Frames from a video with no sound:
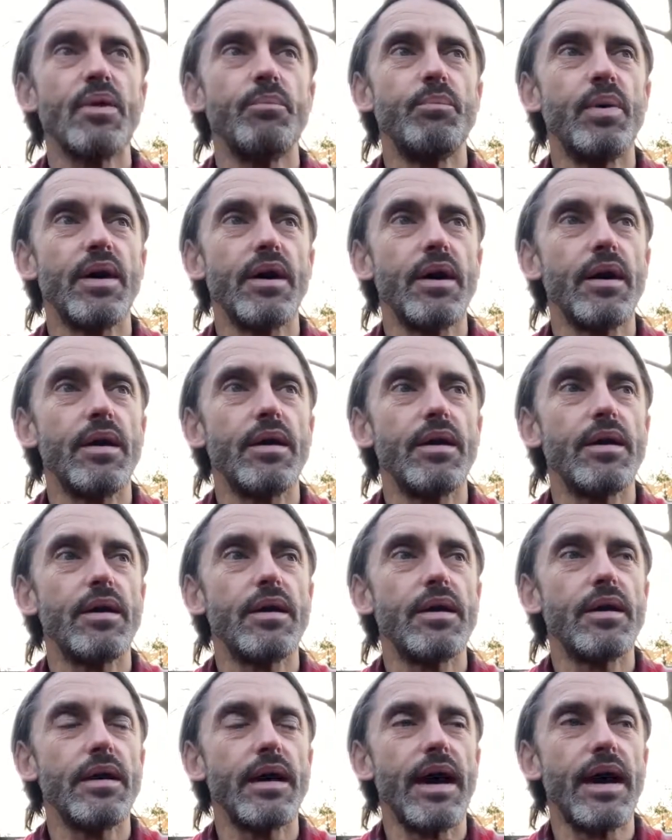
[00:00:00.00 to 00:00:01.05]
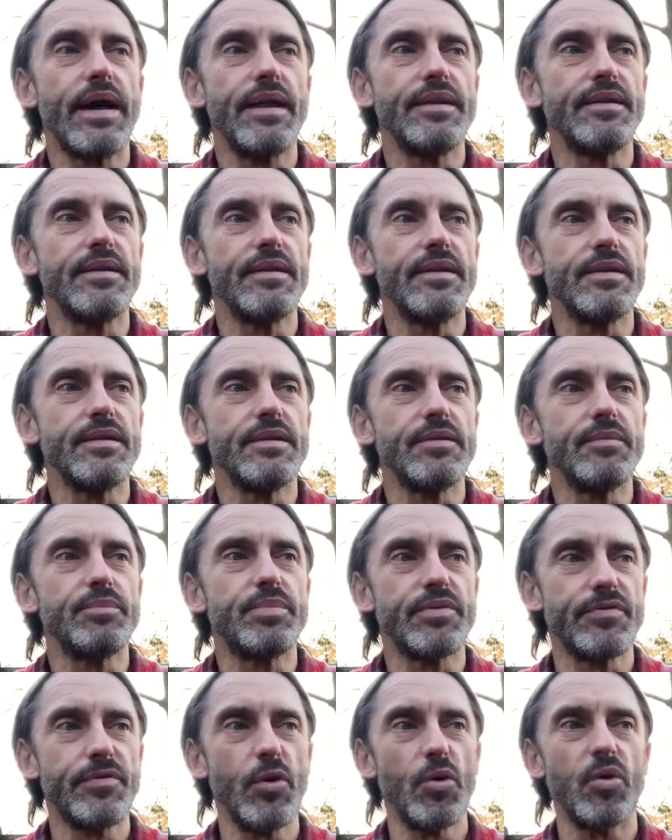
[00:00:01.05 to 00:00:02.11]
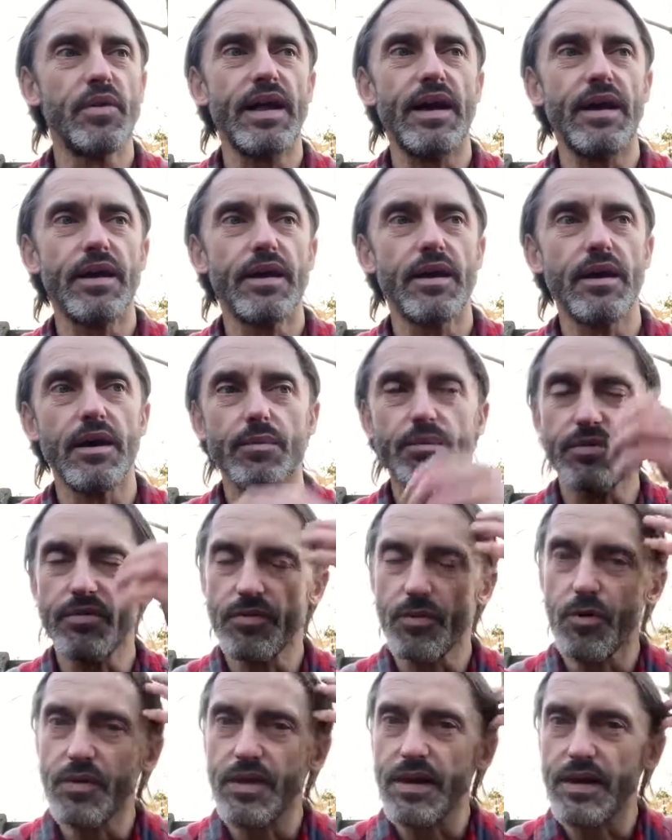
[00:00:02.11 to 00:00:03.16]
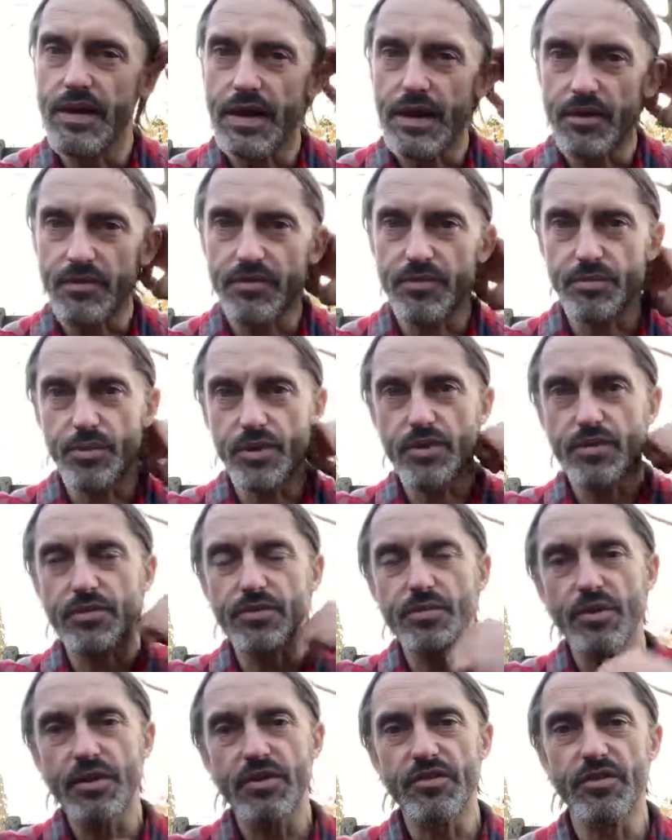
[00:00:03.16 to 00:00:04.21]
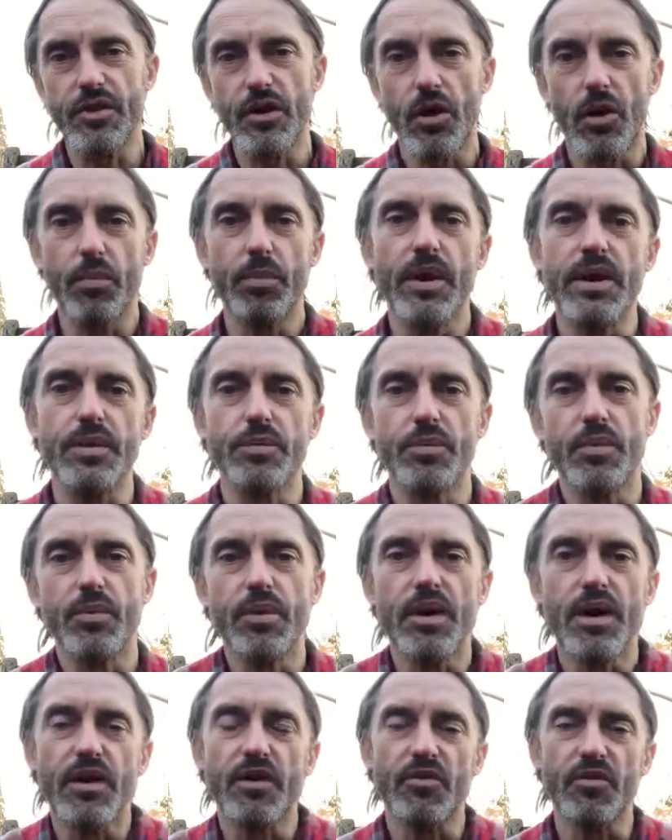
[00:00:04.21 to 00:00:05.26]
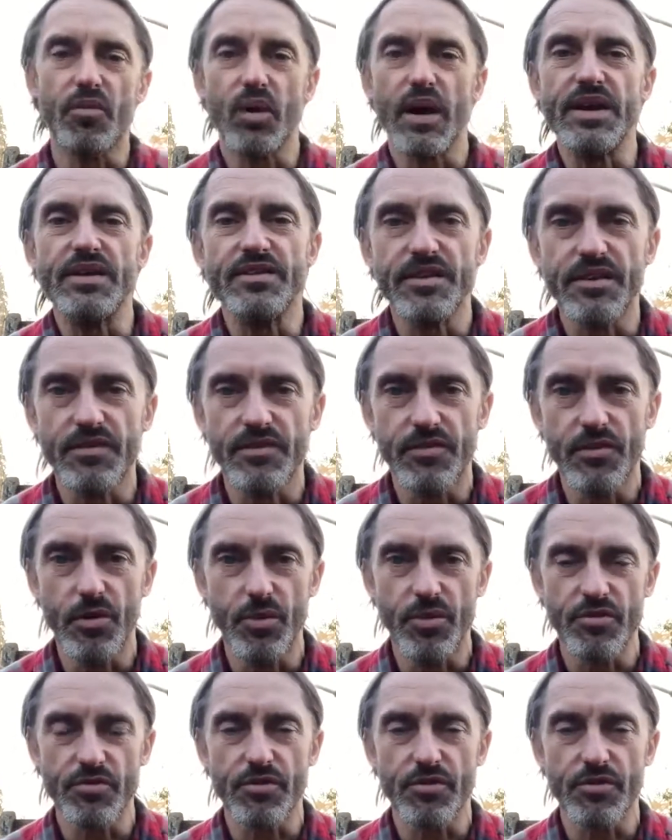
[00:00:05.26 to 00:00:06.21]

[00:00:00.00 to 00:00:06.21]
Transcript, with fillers: But and before that occurred, before the announcements, which a lot of people were kind of waiting for with